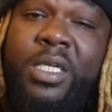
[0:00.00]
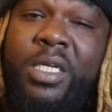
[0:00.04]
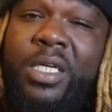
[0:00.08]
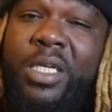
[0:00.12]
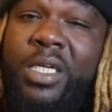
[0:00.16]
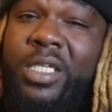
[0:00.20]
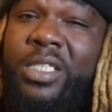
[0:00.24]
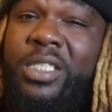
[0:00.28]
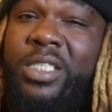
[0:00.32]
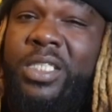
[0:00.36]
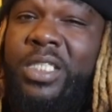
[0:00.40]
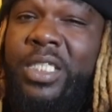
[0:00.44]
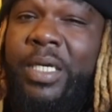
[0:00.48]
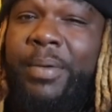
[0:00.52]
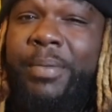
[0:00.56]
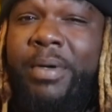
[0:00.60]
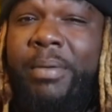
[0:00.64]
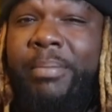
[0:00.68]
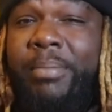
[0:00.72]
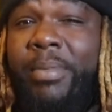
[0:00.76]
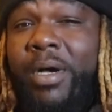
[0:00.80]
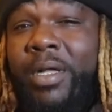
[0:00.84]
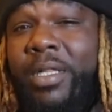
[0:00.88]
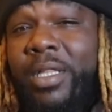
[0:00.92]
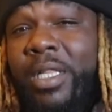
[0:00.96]
It's something
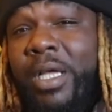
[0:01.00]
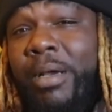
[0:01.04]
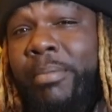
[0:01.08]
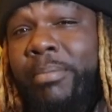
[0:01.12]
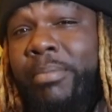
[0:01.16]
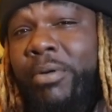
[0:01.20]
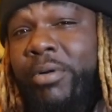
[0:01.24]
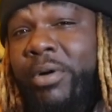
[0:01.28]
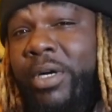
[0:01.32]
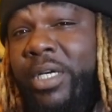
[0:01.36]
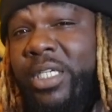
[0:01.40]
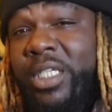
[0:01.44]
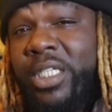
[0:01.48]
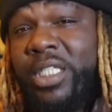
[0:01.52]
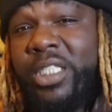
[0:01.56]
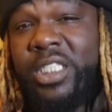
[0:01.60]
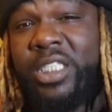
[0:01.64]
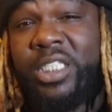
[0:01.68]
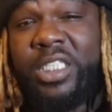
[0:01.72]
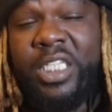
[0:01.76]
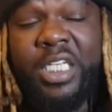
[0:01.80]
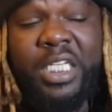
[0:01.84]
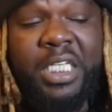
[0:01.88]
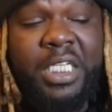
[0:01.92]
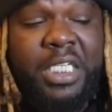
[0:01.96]
about that boy
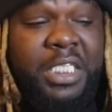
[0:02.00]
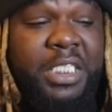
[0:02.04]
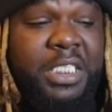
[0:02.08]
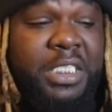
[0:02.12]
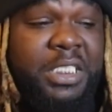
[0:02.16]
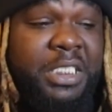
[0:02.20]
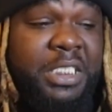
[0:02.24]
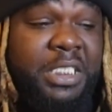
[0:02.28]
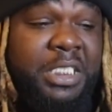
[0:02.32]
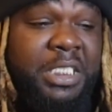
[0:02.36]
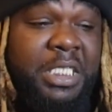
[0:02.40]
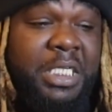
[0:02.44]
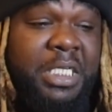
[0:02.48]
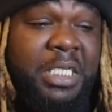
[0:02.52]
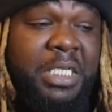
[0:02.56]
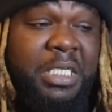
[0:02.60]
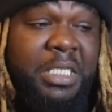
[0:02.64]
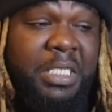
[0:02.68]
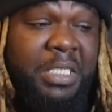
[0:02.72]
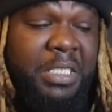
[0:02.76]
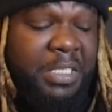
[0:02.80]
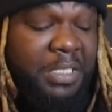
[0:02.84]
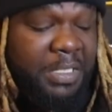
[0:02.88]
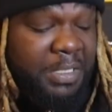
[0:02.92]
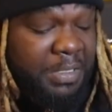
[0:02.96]
DSteez,
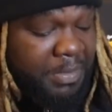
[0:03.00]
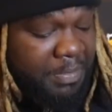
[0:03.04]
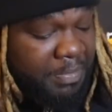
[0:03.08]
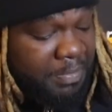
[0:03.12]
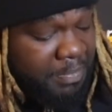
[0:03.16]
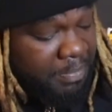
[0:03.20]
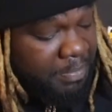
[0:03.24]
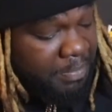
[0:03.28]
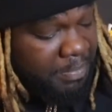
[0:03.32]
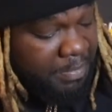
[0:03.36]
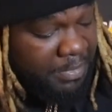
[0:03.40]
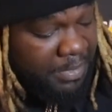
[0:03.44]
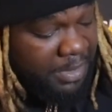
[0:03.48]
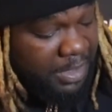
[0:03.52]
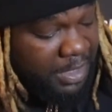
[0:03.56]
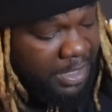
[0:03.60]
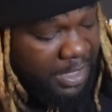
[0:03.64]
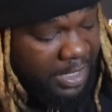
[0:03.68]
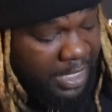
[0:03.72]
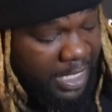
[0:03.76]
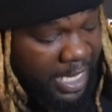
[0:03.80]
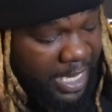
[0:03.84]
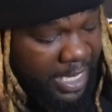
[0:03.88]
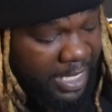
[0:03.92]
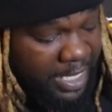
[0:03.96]
cuz
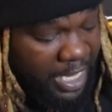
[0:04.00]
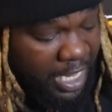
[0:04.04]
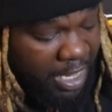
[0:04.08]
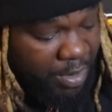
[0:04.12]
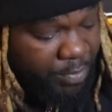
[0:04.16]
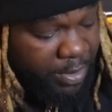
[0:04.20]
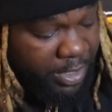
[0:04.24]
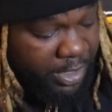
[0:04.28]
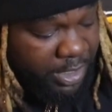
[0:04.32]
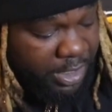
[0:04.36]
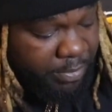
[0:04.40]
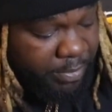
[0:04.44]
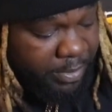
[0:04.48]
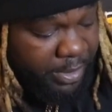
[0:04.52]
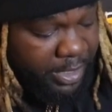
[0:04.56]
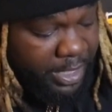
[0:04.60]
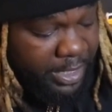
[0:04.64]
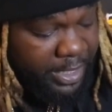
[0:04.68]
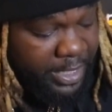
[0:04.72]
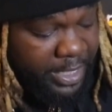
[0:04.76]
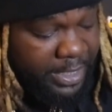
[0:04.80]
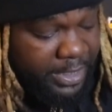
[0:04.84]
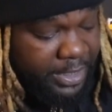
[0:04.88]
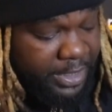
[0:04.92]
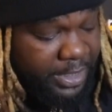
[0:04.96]
I can't wait till we get
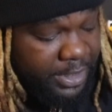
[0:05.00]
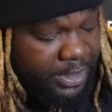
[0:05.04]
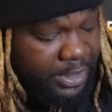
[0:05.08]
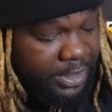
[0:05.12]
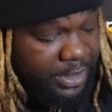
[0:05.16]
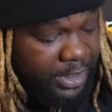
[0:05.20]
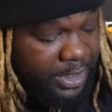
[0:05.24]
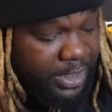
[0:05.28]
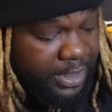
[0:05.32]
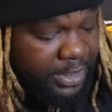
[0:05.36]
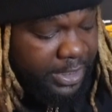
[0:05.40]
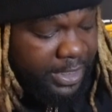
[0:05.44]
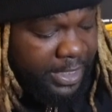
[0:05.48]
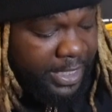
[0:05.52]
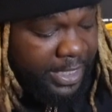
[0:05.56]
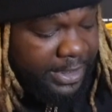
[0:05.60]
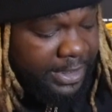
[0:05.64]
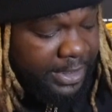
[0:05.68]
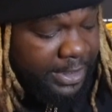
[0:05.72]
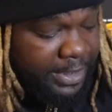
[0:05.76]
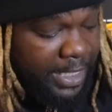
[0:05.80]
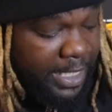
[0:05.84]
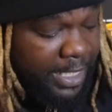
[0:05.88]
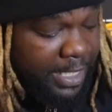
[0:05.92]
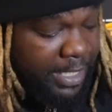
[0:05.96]
that DSteez and that
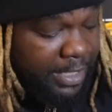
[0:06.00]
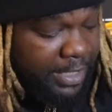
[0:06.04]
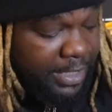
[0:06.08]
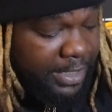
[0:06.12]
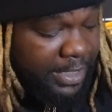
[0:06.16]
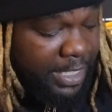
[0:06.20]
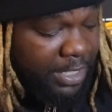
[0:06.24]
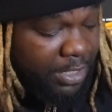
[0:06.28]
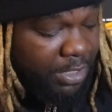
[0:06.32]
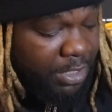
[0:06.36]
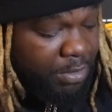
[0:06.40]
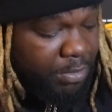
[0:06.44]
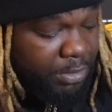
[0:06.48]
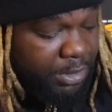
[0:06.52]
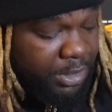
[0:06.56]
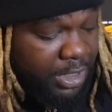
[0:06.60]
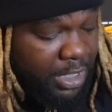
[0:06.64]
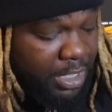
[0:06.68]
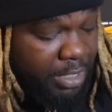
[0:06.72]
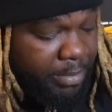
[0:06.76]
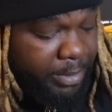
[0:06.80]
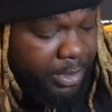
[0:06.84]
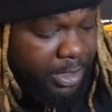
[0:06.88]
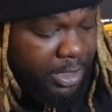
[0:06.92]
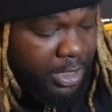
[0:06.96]
solder, cuz I know it's
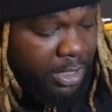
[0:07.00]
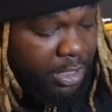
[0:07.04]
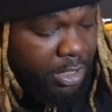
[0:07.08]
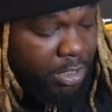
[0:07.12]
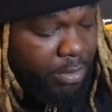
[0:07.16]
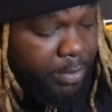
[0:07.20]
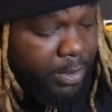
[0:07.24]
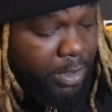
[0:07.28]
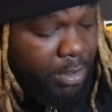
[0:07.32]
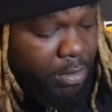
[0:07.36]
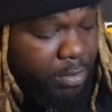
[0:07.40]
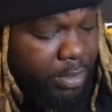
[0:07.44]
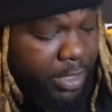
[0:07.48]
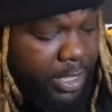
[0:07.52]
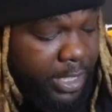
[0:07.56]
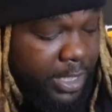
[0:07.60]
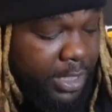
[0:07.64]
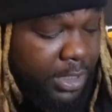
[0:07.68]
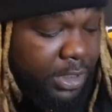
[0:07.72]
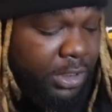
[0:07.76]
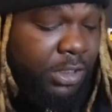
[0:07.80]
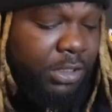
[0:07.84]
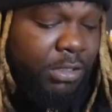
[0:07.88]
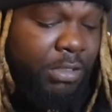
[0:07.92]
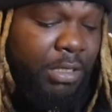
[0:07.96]
coming and I know we gonna get
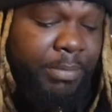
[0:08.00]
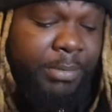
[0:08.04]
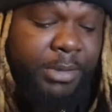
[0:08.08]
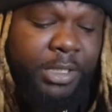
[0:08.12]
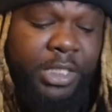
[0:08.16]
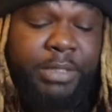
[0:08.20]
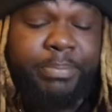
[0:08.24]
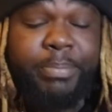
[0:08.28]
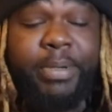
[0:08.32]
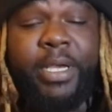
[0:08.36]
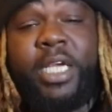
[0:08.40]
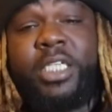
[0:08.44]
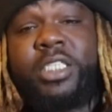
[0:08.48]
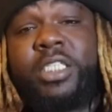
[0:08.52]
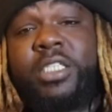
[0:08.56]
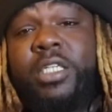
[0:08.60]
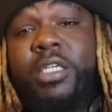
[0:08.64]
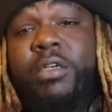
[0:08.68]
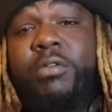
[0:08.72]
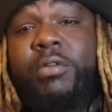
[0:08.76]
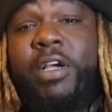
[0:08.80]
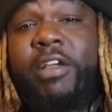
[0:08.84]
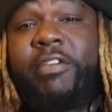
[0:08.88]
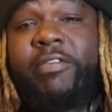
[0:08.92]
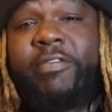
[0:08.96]
it, so I'm gonna just patiently
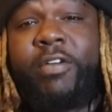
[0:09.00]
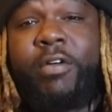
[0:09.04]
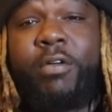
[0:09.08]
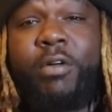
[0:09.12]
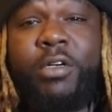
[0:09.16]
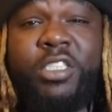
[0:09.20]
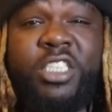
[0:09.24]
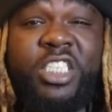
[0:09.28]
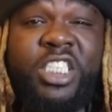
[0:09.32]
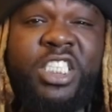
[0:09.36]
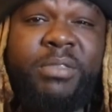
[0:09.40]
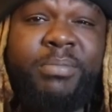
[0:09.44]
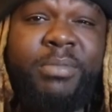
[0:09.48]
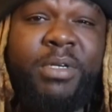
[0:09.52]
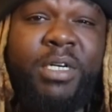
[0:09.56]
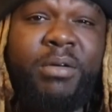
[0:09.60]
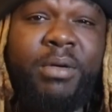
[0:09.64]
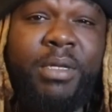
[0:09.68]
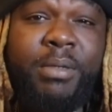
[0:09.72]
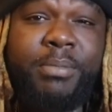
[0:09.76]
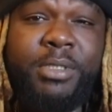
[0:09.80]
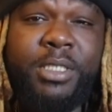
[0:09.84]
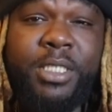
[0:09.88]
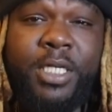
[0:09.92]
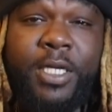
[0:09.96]
wait for it. You smell what
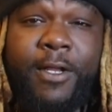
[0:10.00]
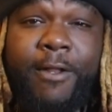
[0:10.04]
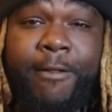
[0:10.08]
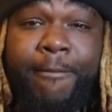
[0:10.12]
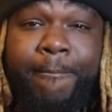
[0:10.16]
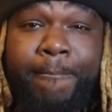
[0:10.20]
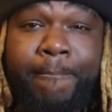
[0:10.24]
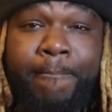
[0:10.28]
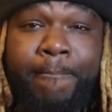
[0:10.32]
I'm saying?